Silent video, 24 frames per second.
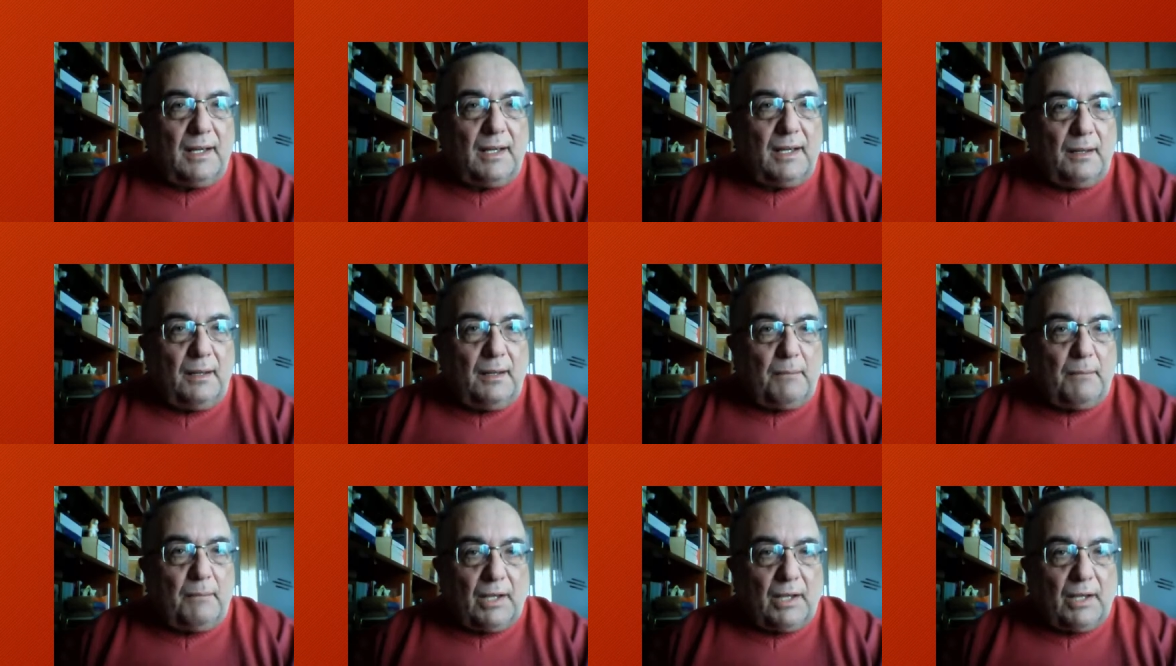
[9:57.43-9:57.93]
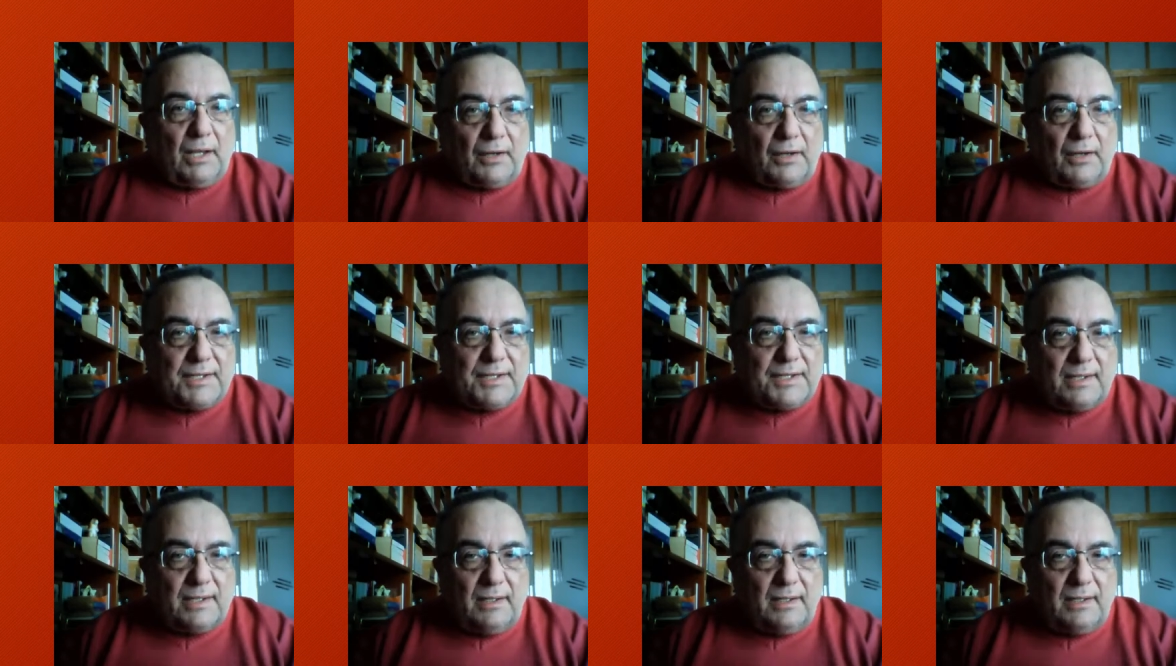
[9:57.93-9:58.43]
because
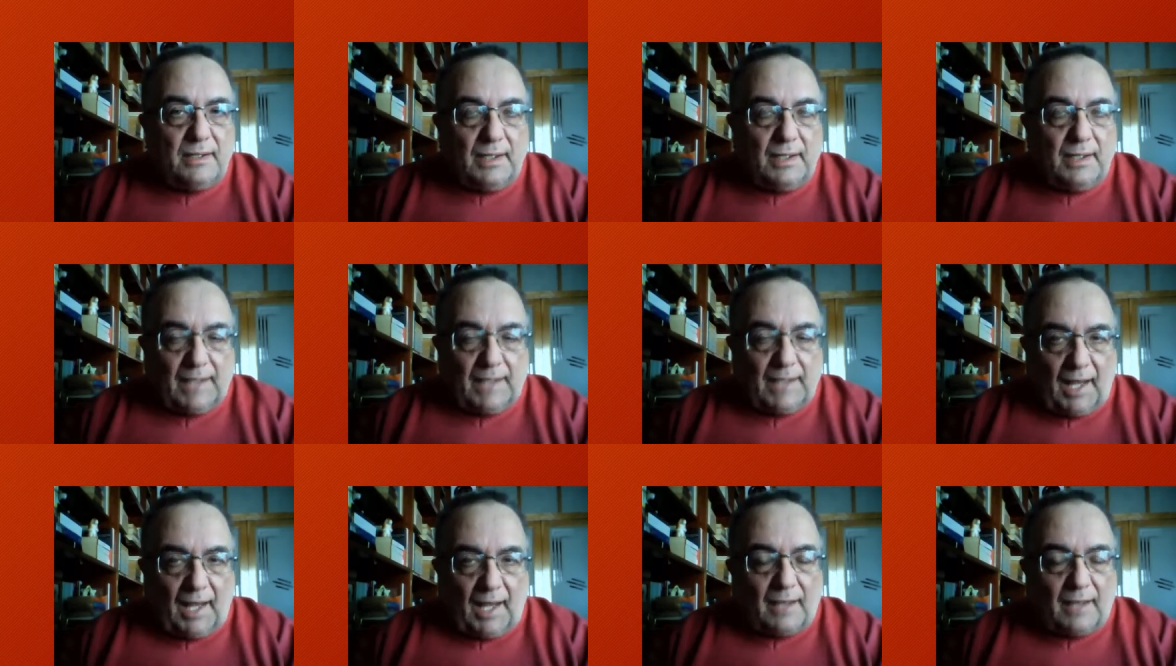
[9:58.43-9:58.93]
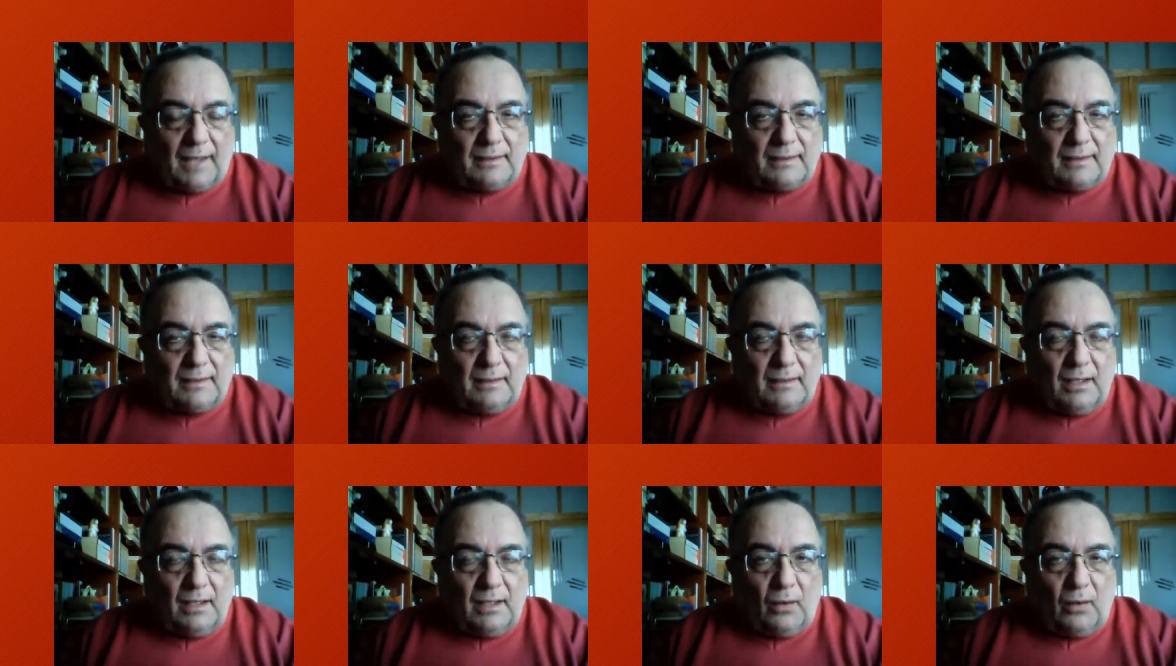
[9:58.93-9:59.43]
again,
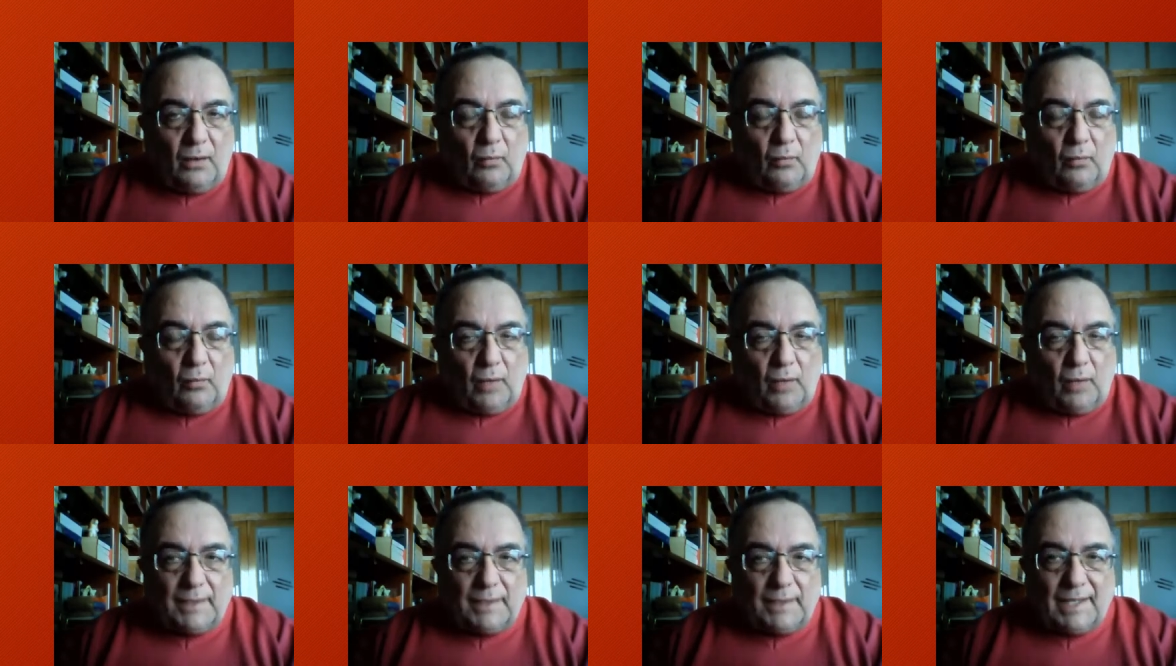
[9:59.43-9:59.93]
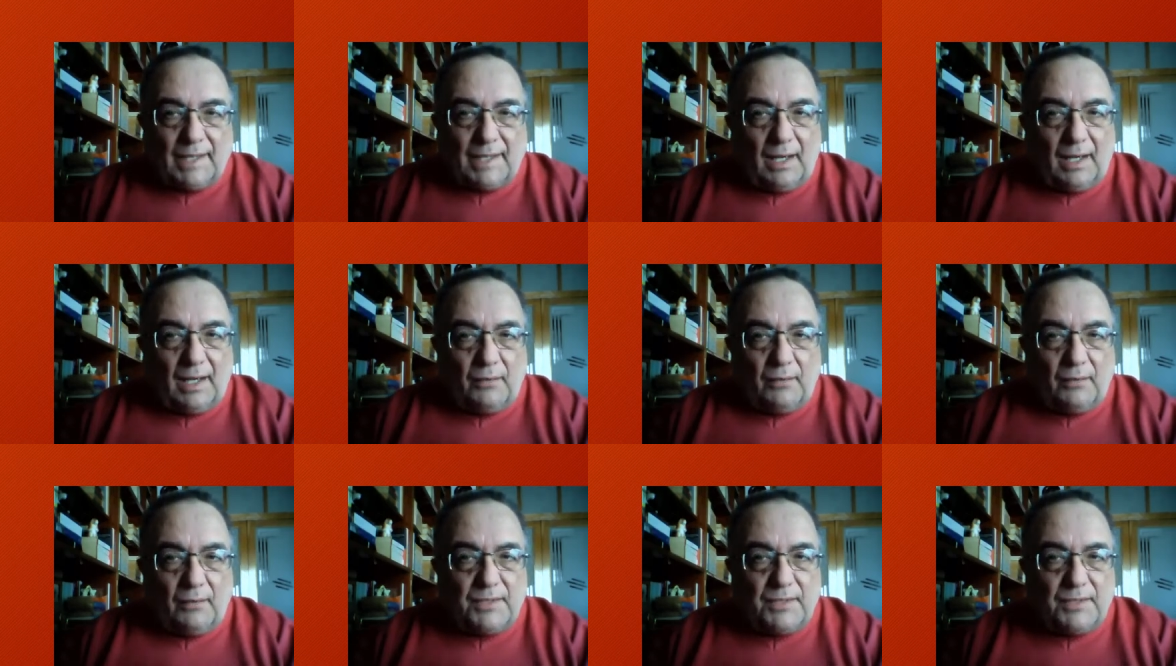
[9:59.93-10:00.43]
what
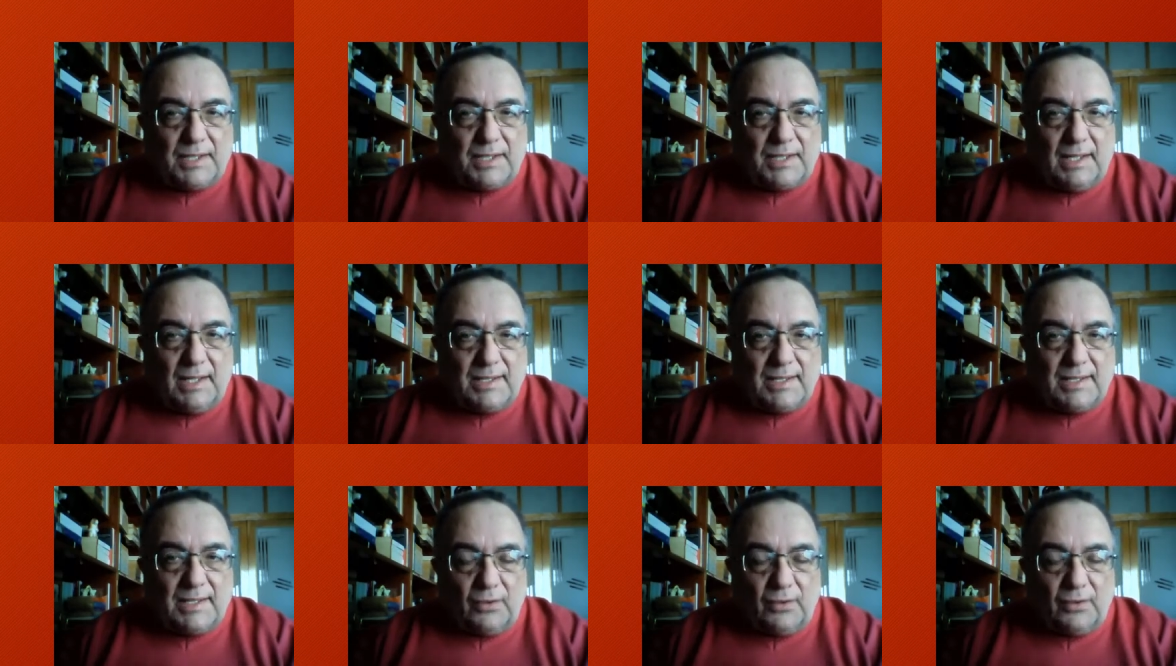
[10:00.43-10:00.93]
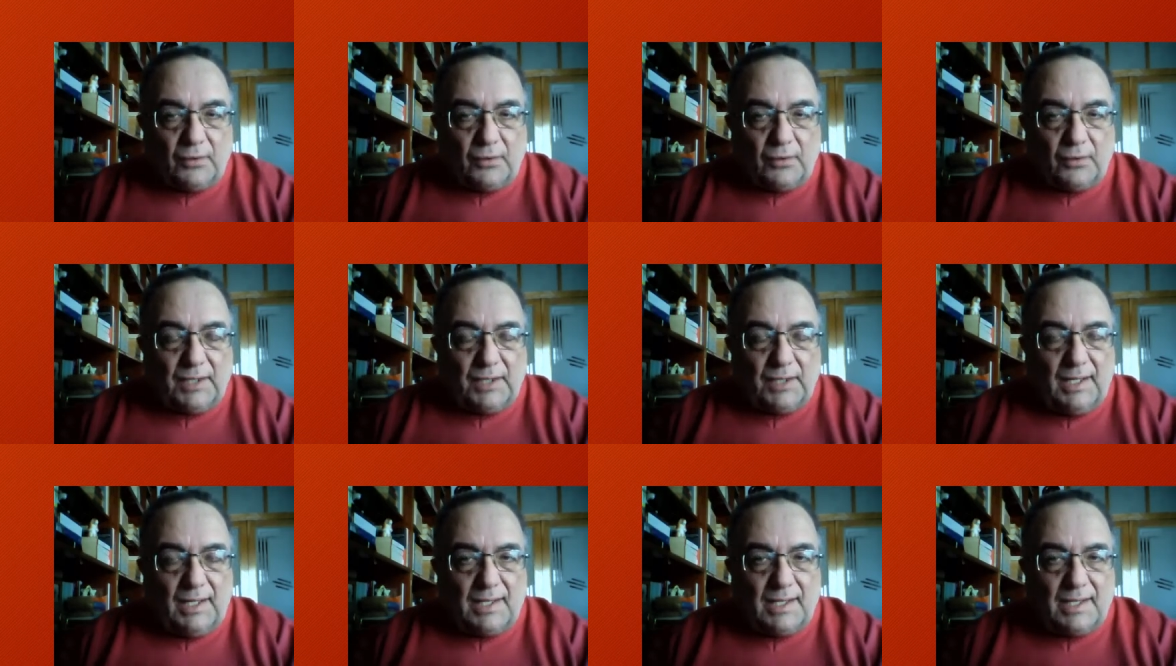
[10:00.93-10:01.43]
counts is not
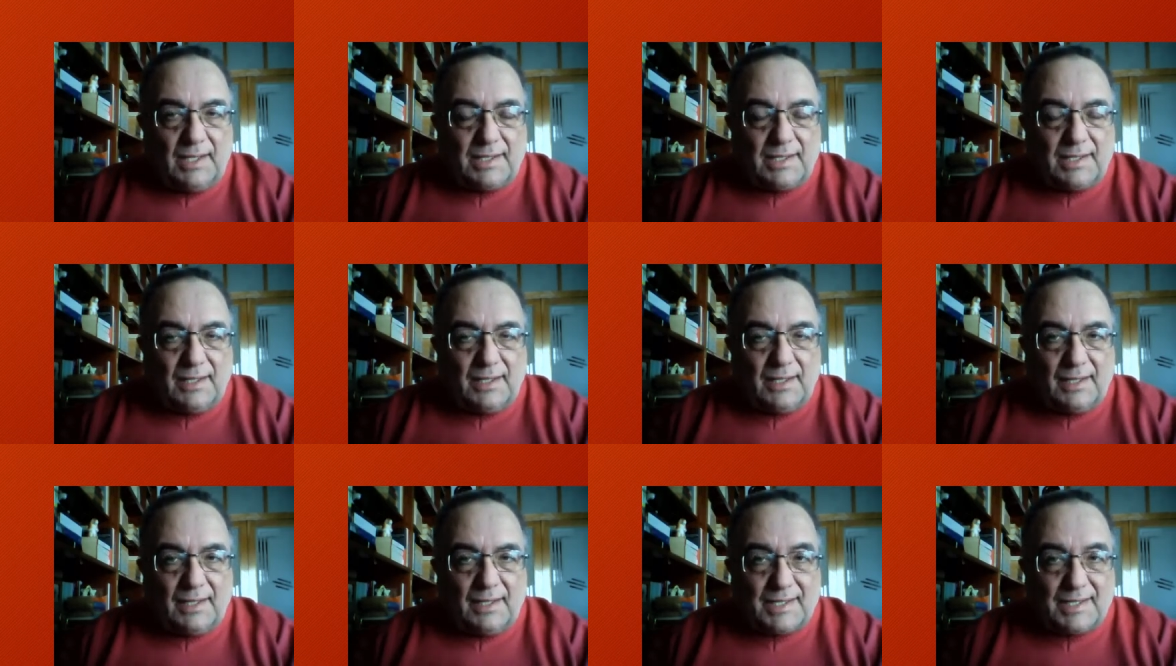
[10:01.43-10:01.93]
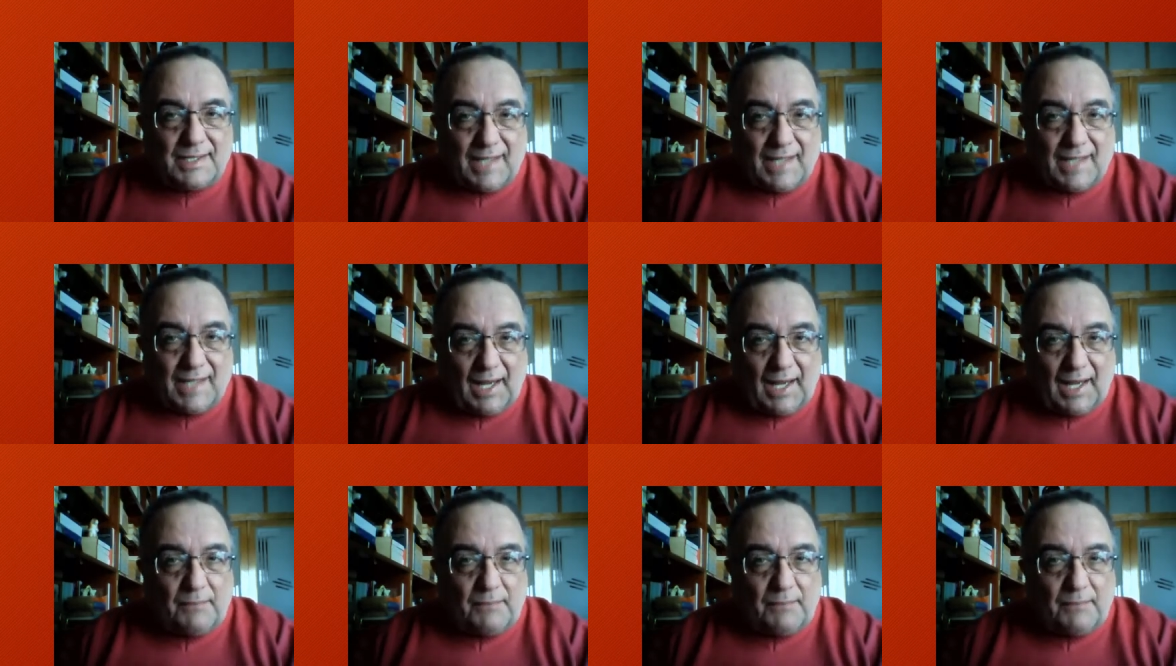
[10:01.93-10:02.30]
is the same